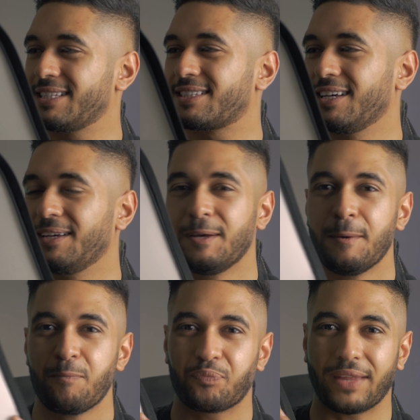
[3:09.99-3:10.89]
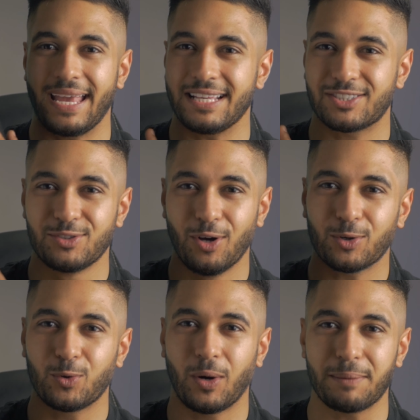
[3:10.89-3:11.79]
is that it's
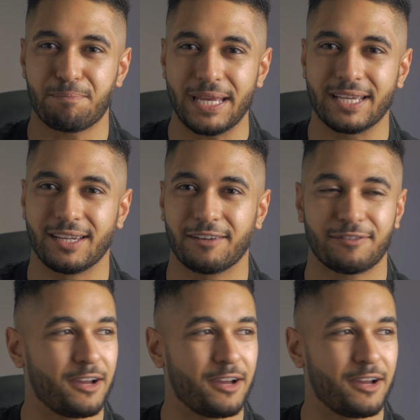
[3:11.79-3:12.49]
not quite big enough.